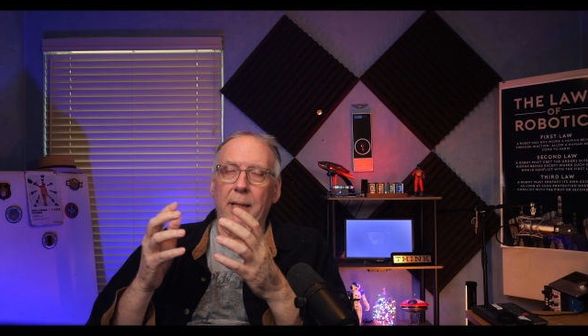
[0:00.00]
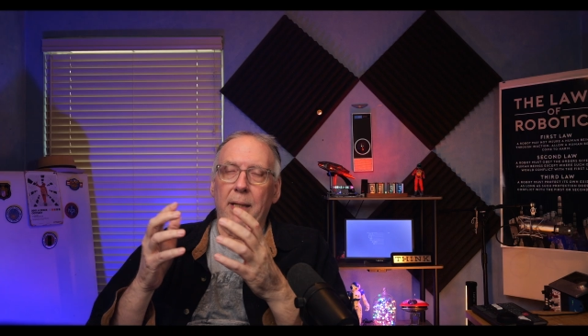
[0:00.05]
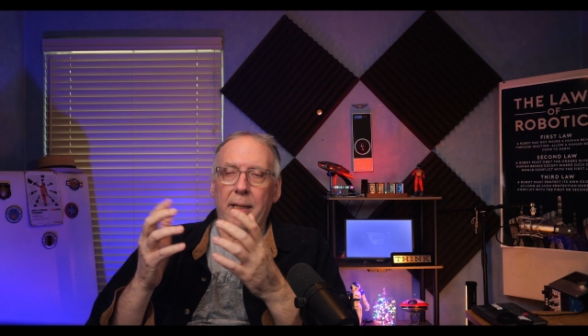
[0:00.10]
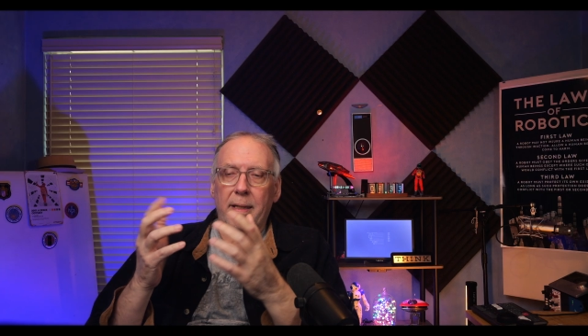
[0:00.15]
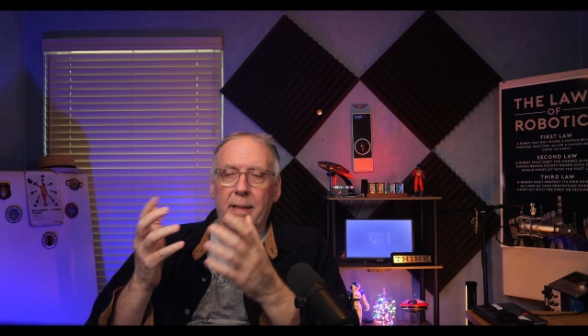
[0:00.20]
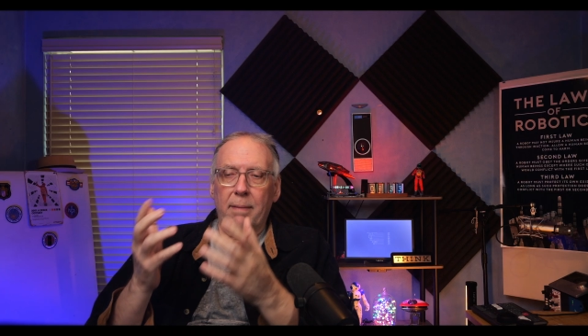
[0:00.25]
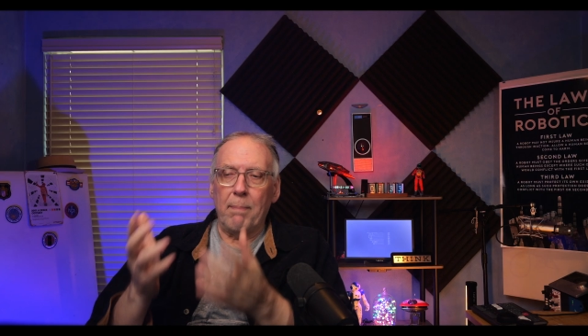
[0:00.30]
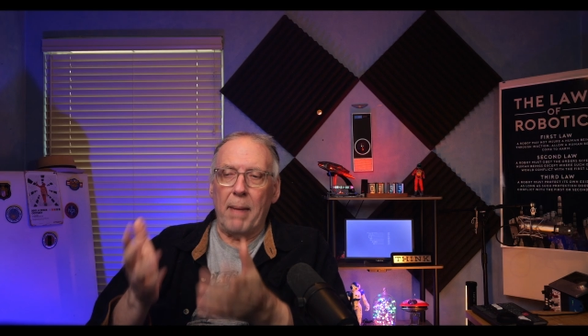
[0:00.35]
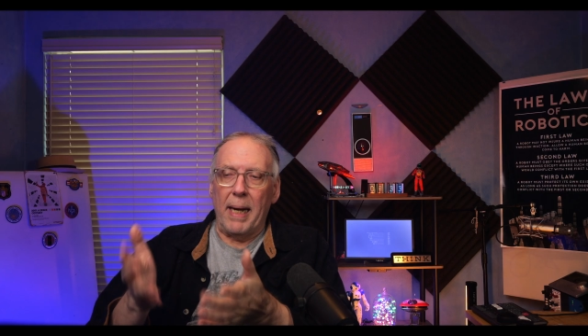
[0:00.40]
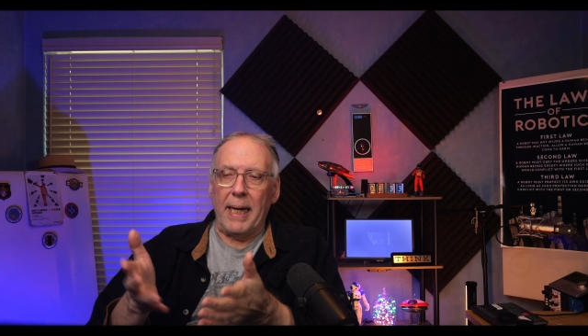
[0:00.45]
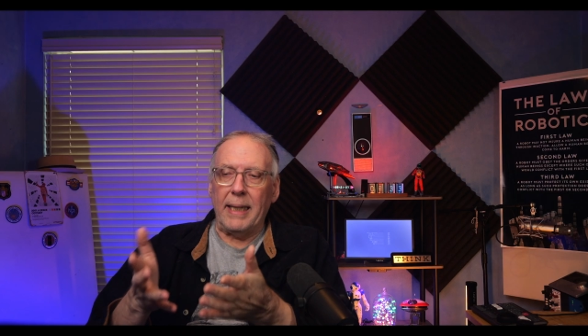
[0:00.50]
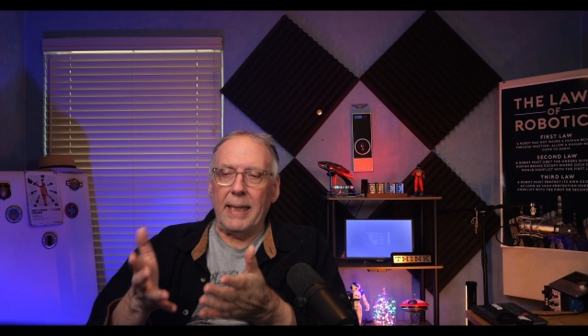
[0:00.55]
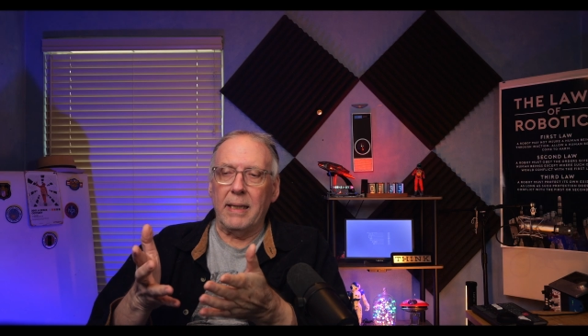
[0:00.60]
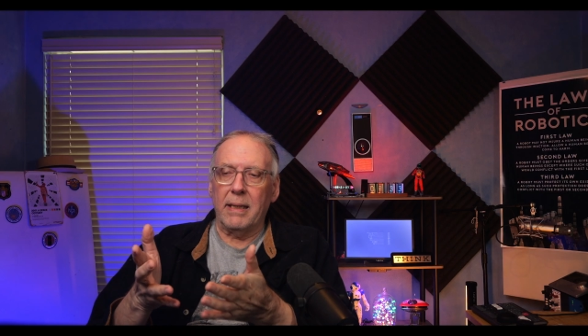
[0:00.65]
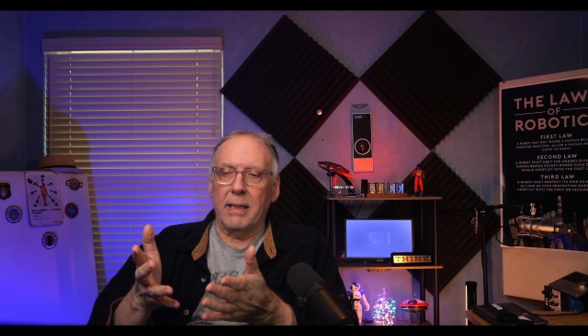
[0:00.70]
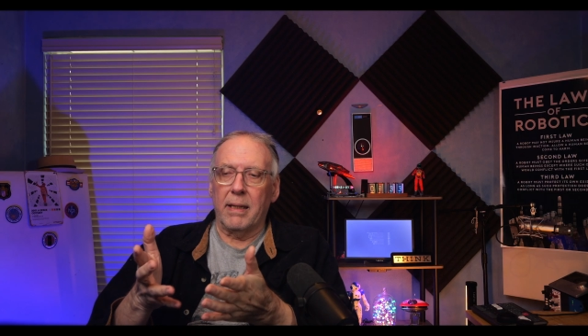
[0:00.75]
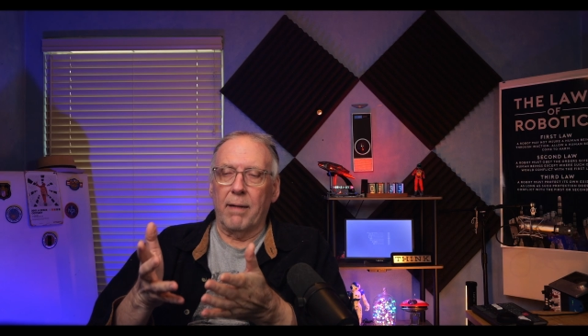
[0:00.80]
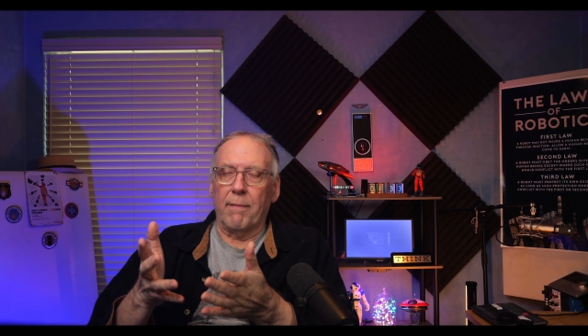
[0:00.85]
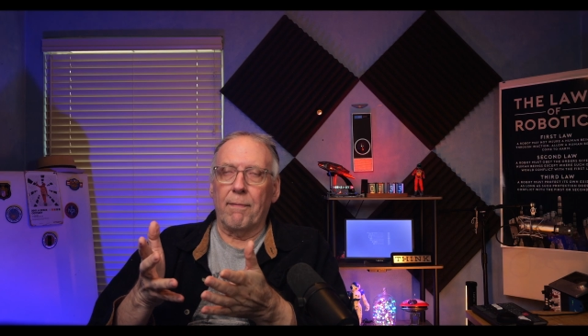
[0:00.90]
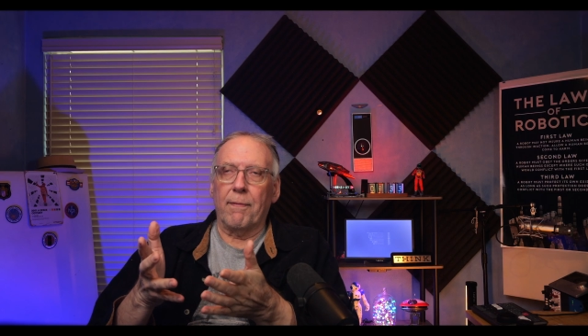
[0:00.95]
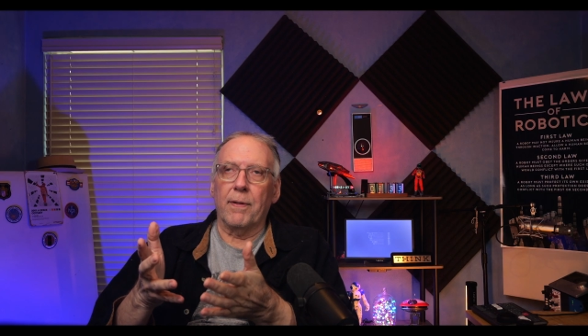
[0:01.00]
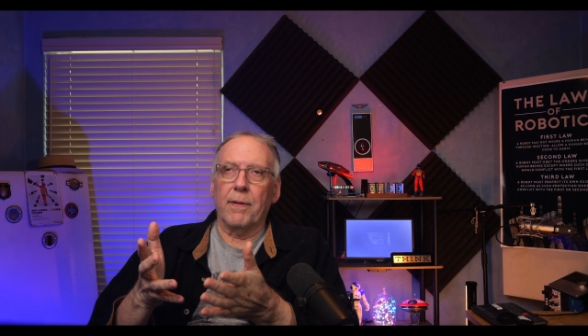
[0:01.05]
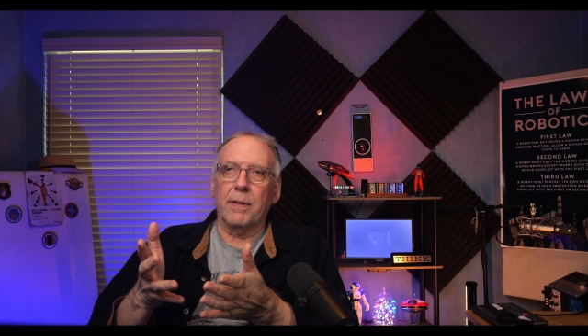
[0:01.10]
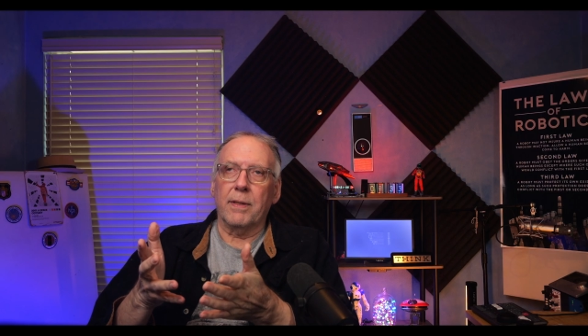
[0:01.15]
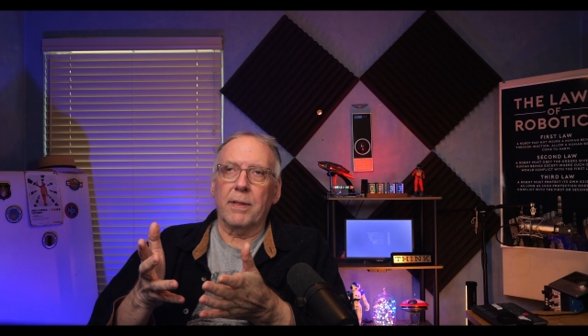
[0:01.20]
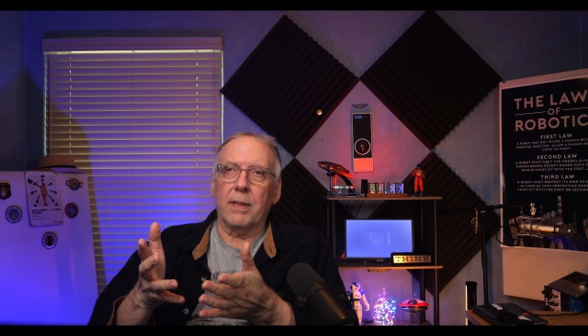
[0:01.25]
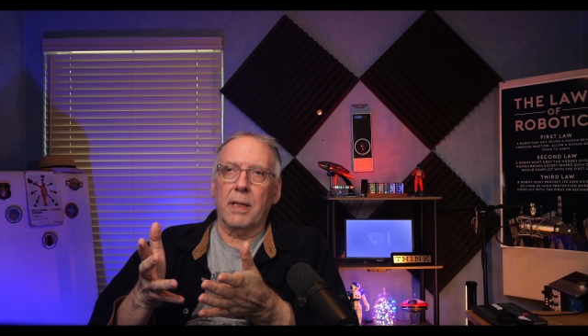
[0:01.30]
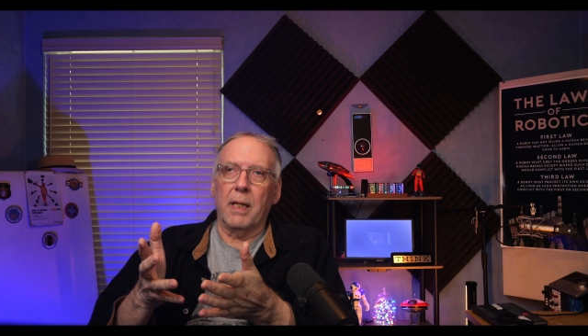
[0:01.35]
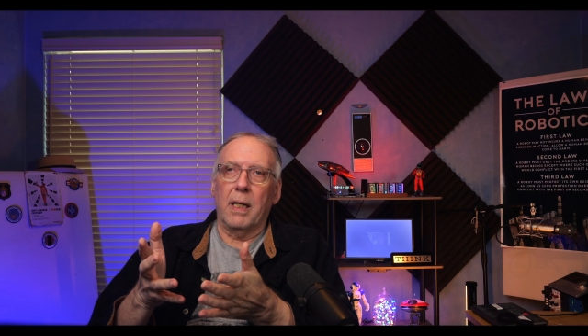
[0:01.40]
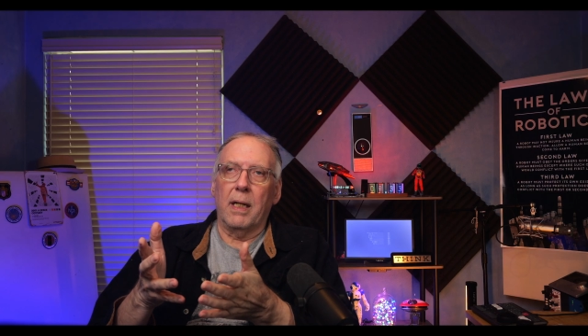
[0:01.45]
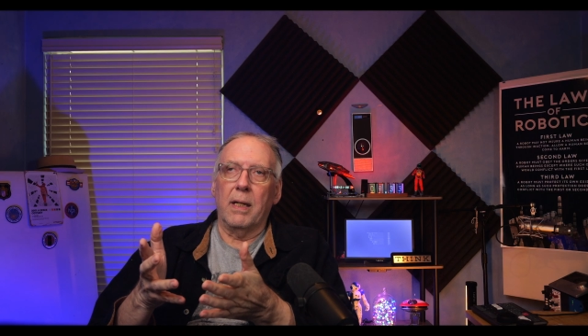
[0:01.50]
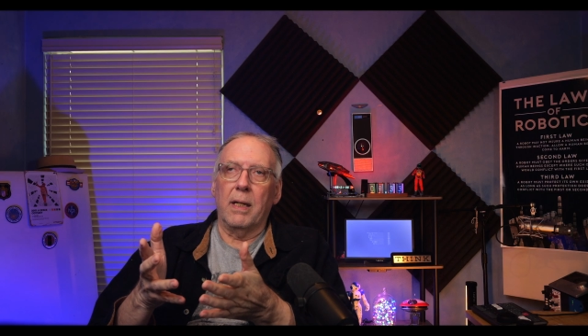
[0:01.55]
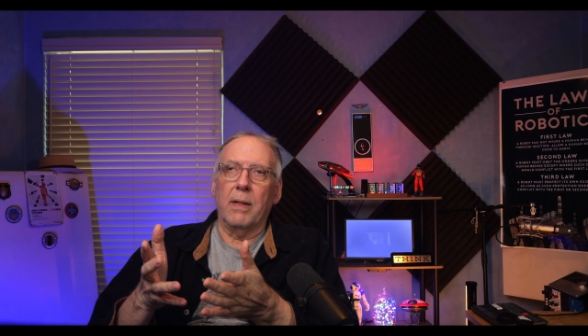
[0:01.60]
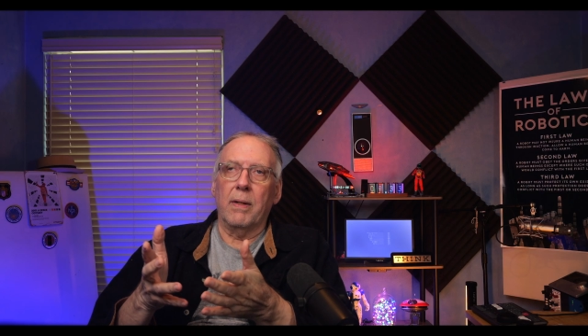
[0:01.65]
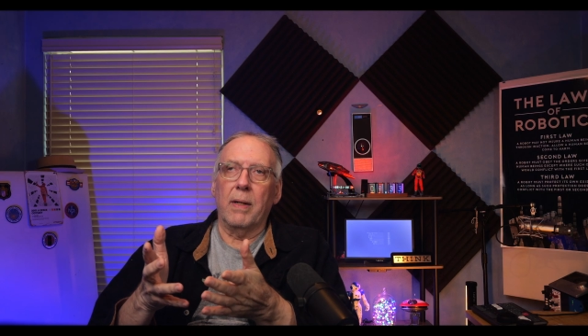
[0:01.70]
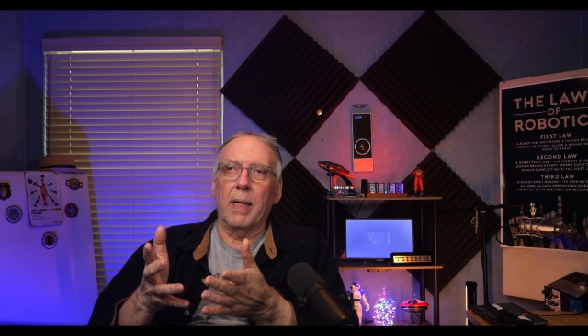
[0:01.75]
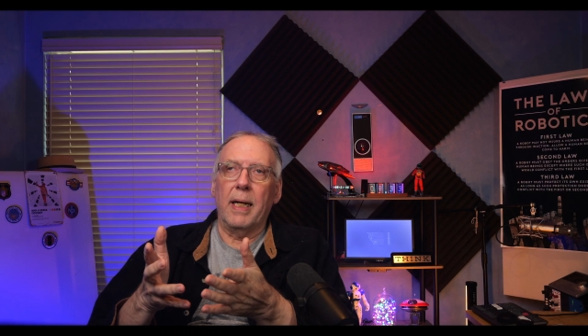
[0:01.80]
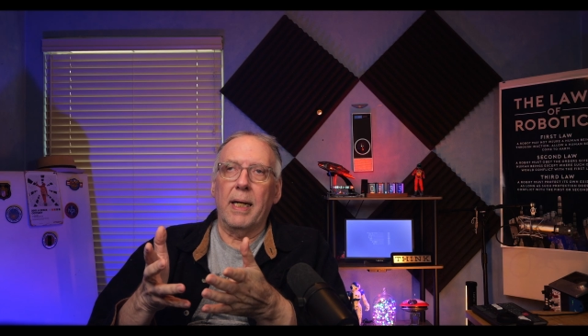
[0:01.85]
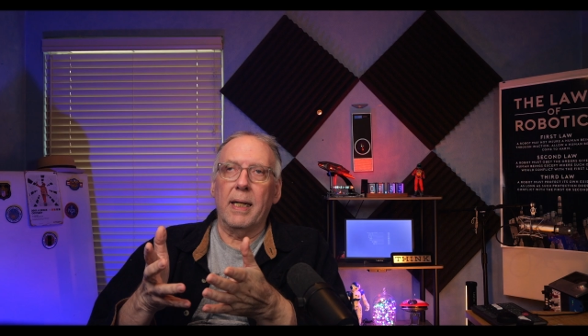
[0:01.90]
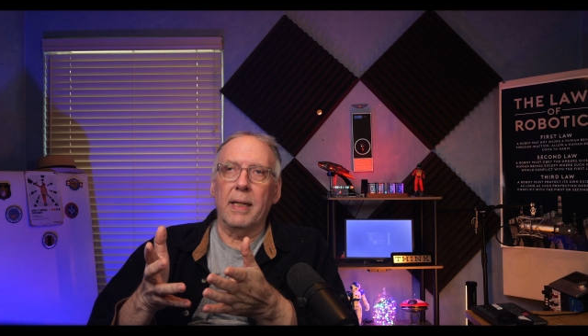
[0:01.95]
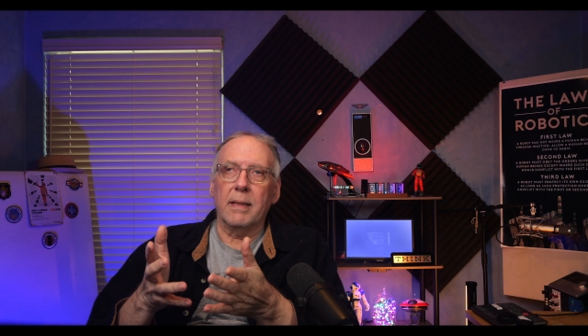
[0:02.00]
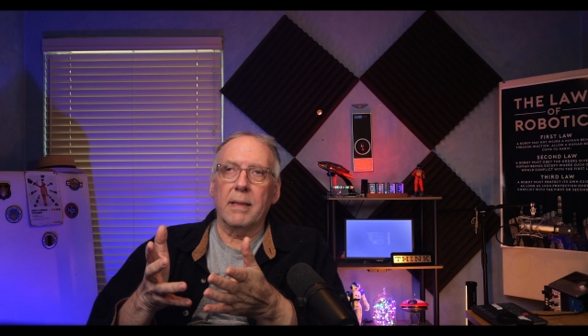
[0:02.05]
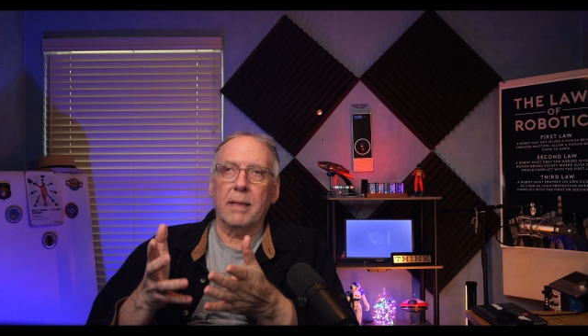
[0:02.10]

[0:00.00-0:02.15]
main difference, though, is